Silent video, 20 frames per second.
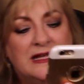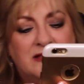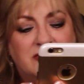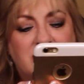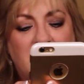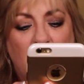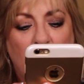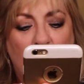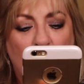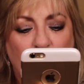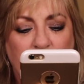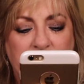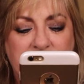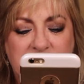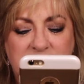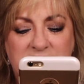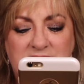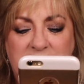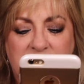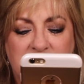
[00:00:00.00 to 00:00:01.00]
The whole
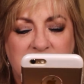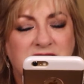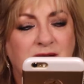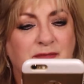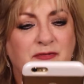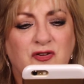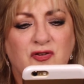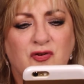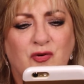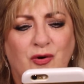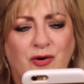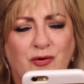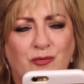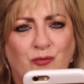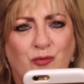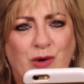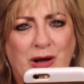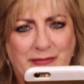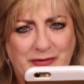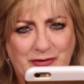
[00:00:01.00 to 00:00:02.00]
reason that some of you are going,
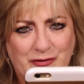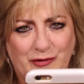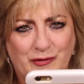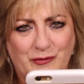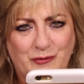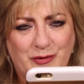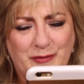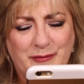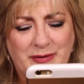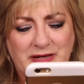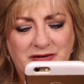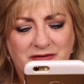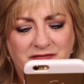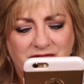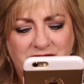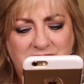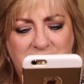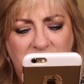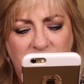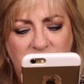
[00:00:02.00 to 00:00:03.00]
why would a grown woman,
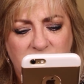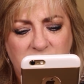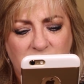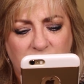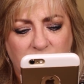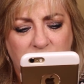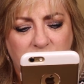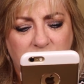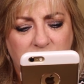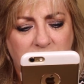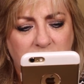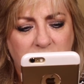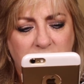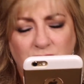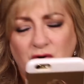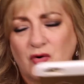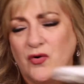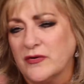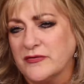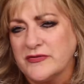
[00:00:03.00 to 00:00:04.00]
50 years old
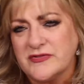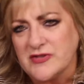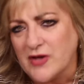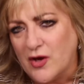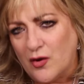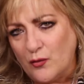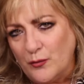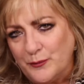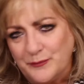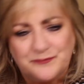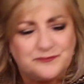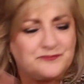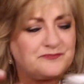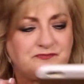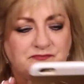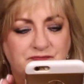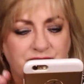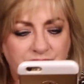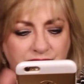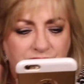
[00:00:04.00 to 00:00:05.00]
or so,
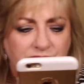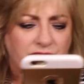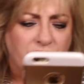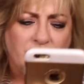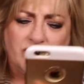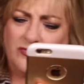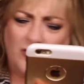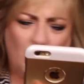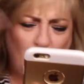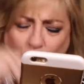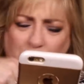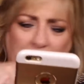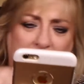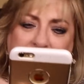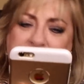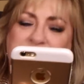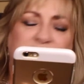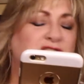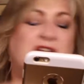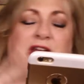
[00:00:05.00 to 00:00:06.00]
or
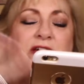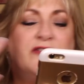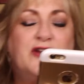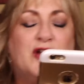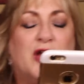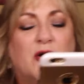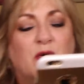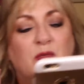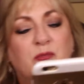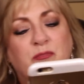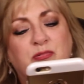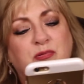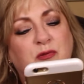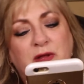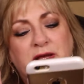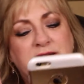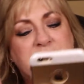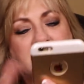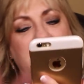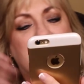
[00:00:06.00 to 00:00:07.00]
less. You never know.
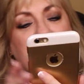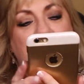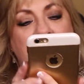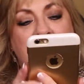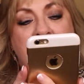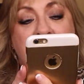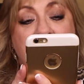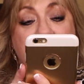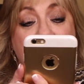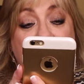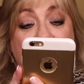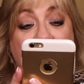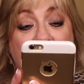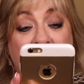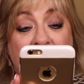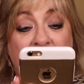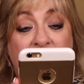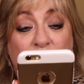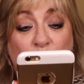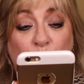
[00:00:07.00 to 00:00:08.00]
Plus, eh,
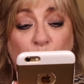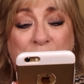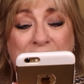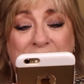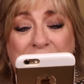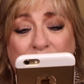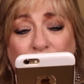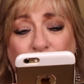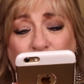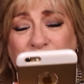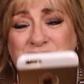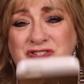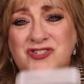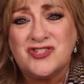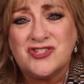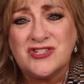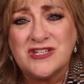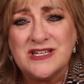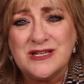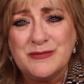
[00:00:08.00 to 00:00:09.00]
uh, why would
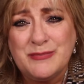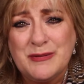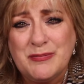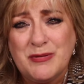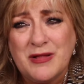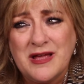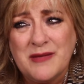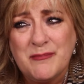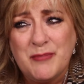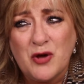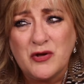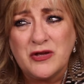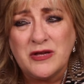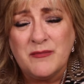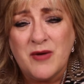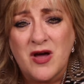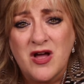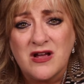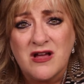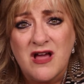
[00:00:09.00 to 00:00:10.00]
she be playing
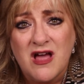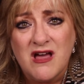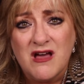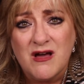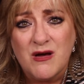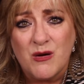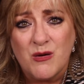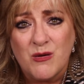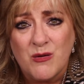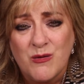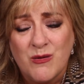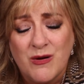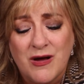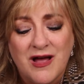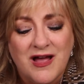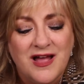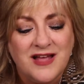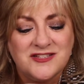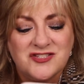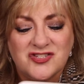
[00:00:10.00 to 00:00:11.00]
Pokemon Go?
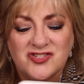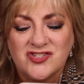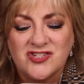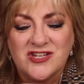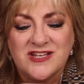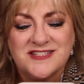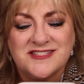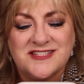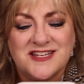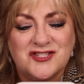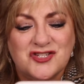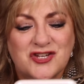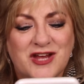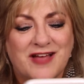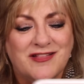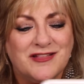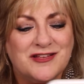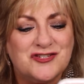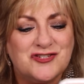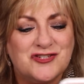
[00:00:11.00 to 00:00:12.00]
It's just a
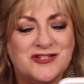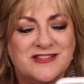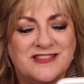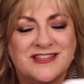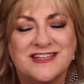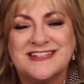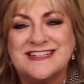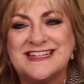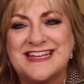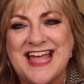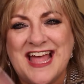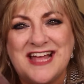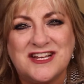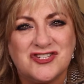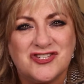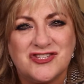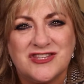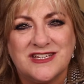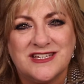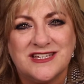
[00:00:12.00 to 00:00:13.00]
challenging thing to
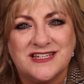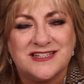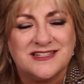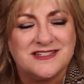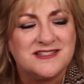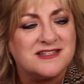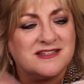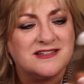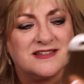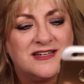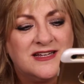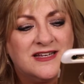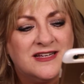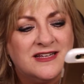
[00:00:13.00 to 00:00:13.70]
catch things and